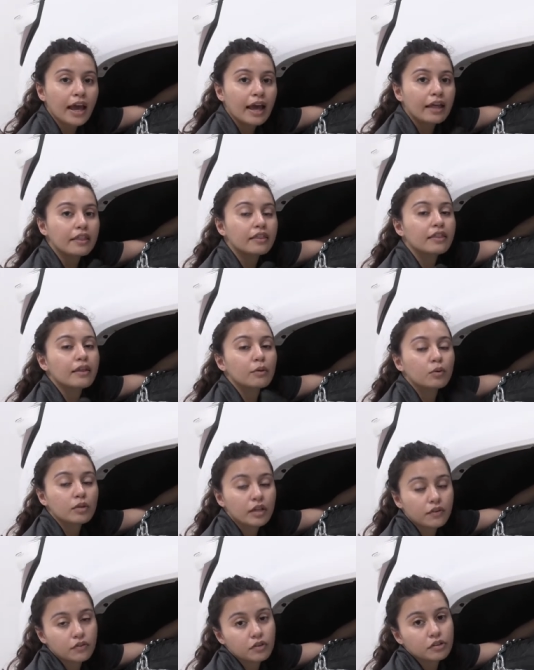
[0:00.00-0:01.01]
and they will
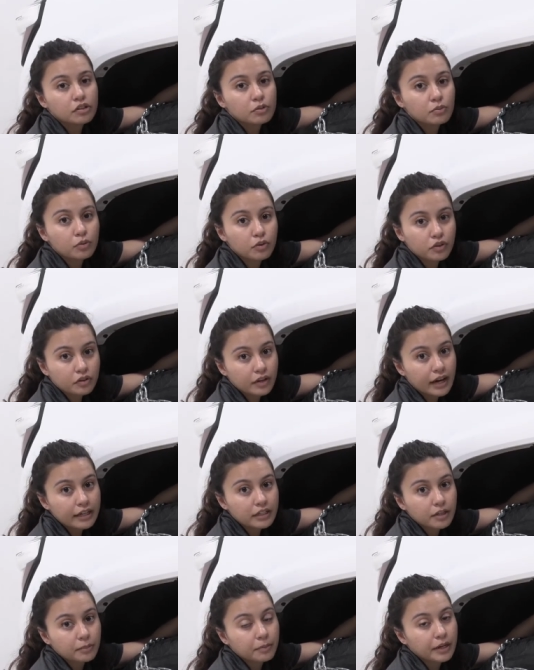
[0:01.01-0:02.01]
give you a smoother
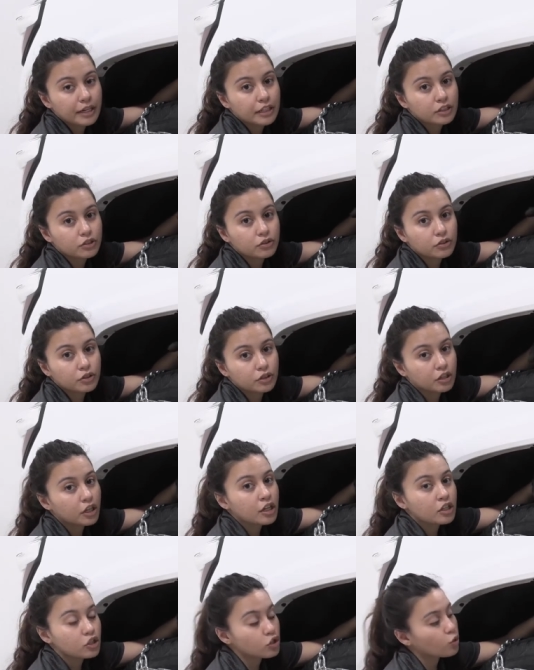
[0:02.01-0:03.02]
ride compared to your
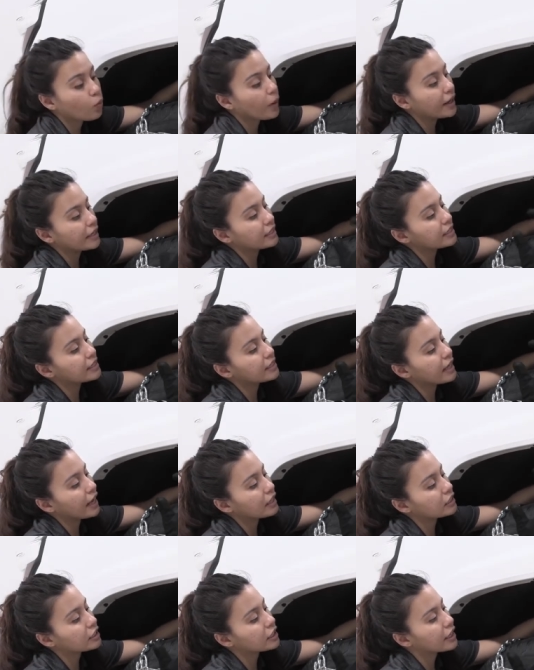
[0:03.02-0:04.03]
square
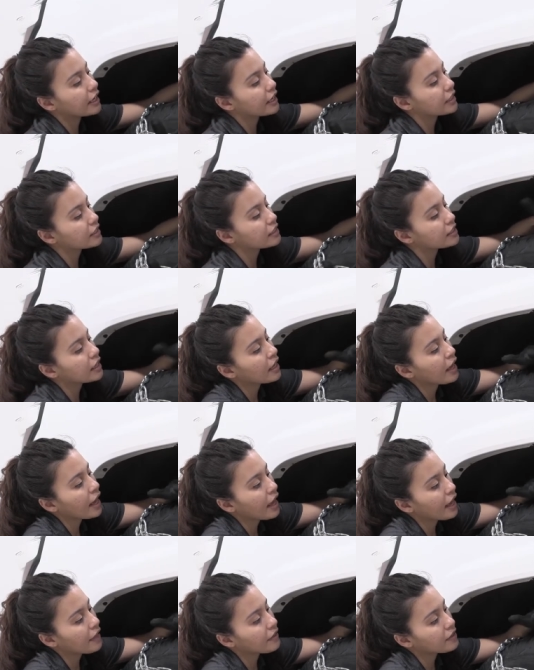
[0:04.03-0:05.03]
style chains,
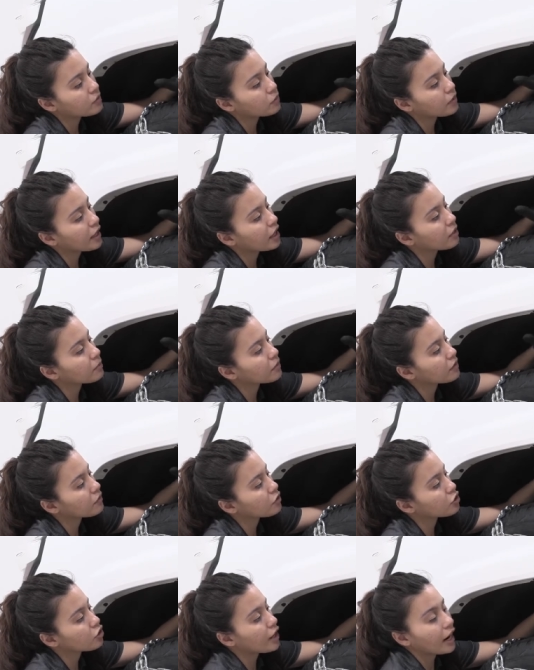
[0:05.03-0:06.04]
and this will help give
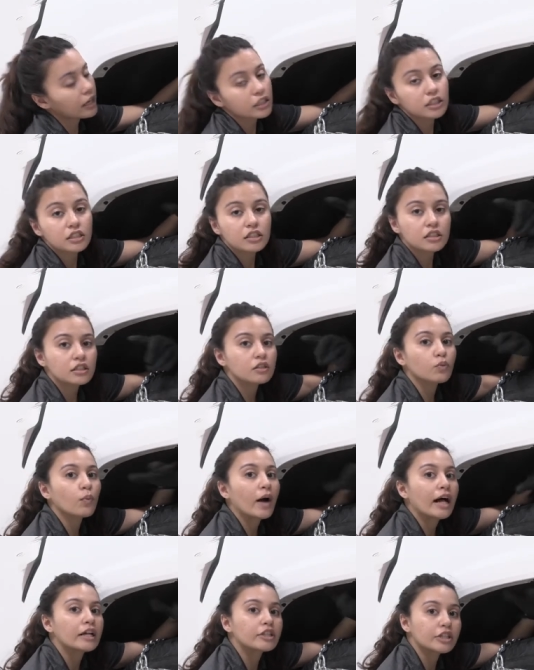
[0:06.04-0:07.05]
you traction still
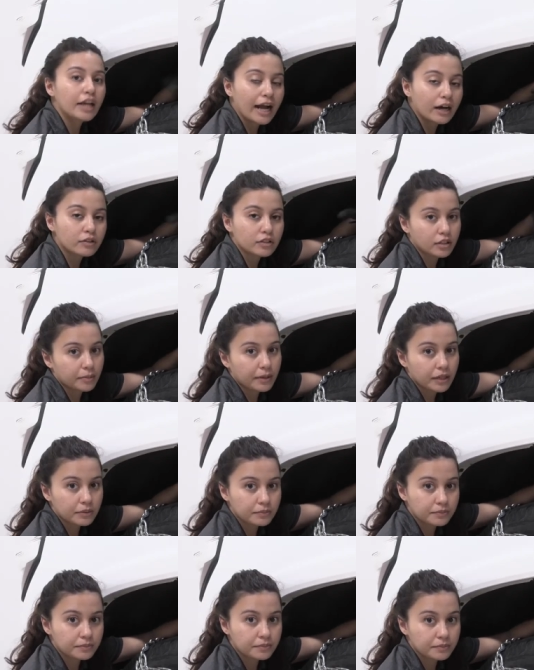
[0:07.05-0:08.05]
while you're out and about.